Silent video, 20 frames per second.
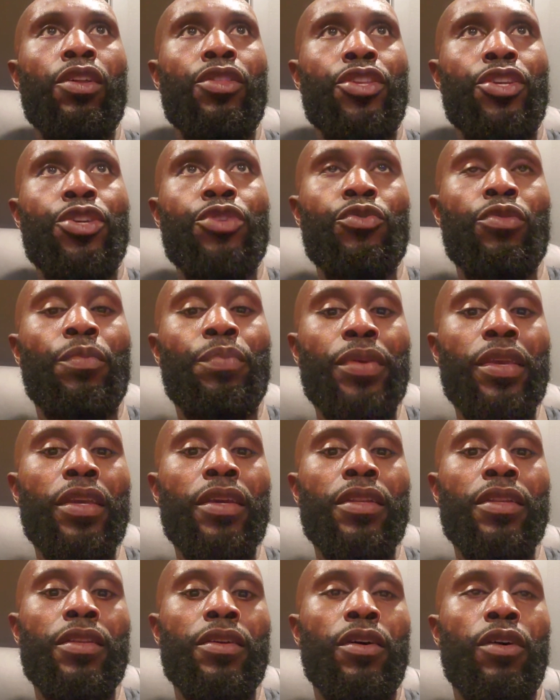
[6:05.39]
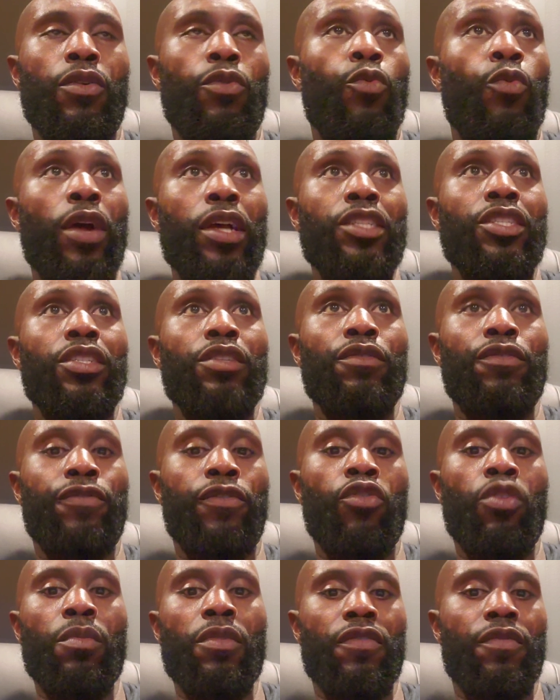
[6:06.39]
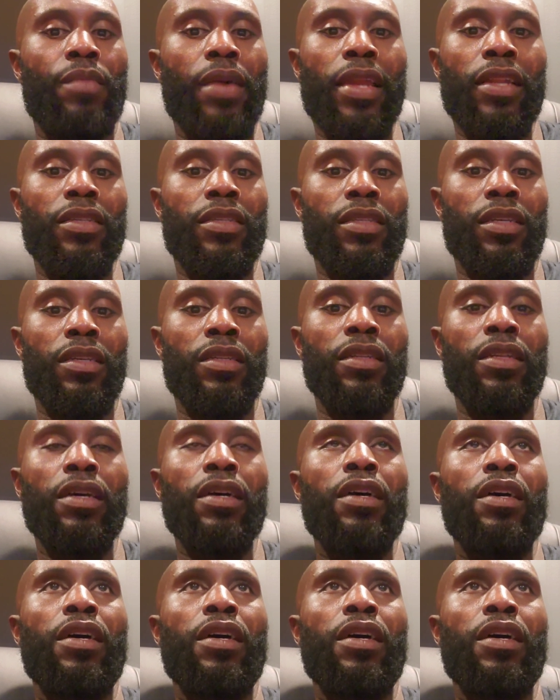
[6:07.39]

the European Western form of medicine